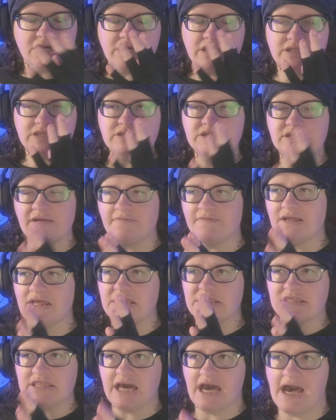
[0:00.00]
and stuff like
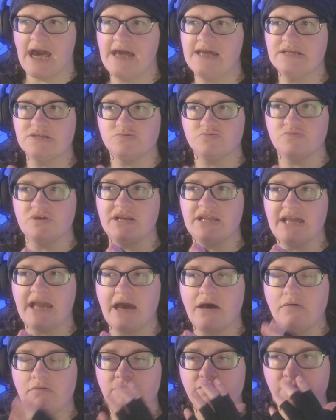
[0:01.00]
that. It's really
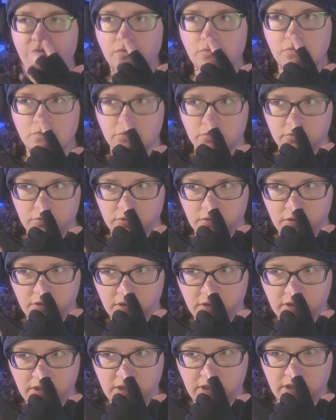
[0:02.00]
helpful.
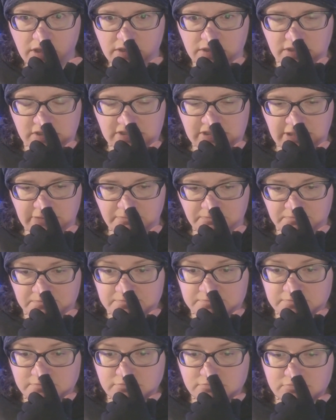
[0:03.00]
It's like,
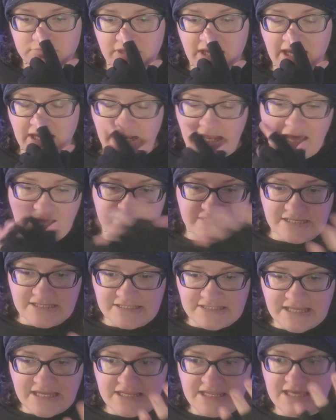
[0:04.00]
and as I
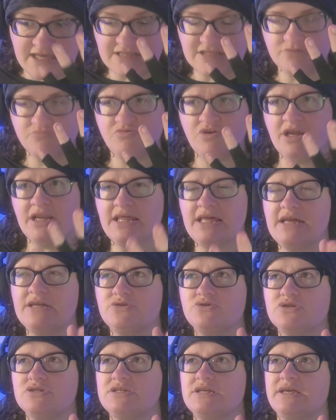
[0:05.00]
said, it's really
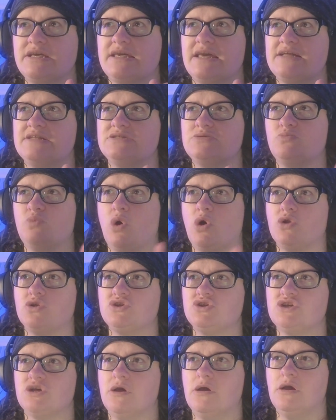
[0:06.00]
interesting getting to
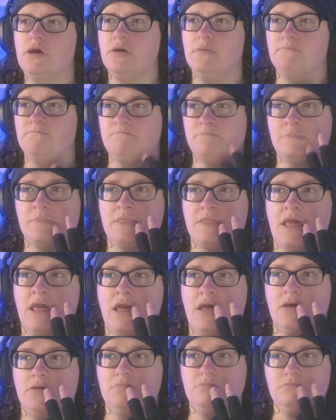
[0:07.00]
watch
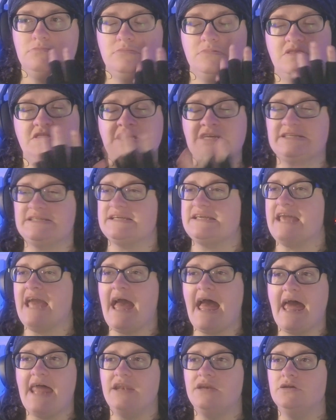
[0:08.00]
this
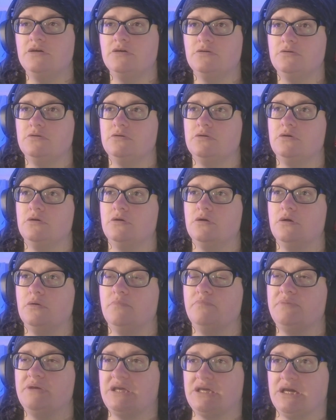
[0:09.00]
again
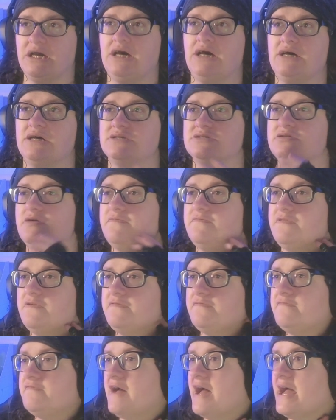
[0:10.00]
because of the
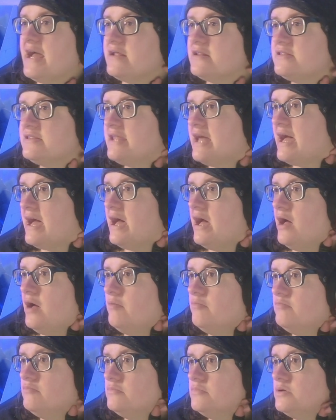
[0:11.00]
fact that
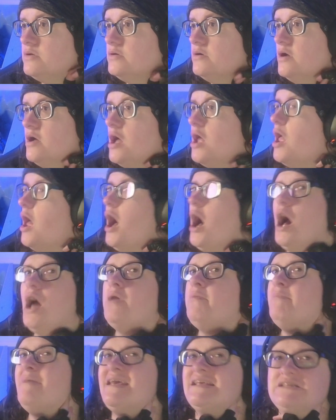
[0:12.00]
I
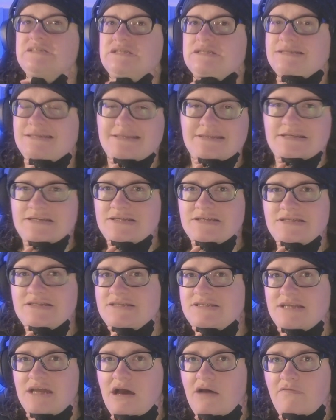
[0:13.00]
missed
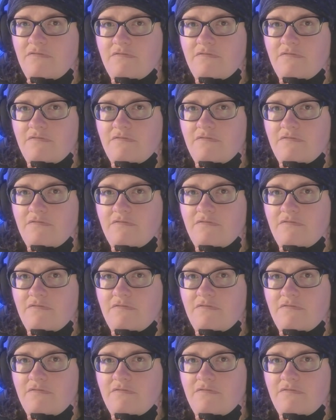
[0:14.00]
stuff.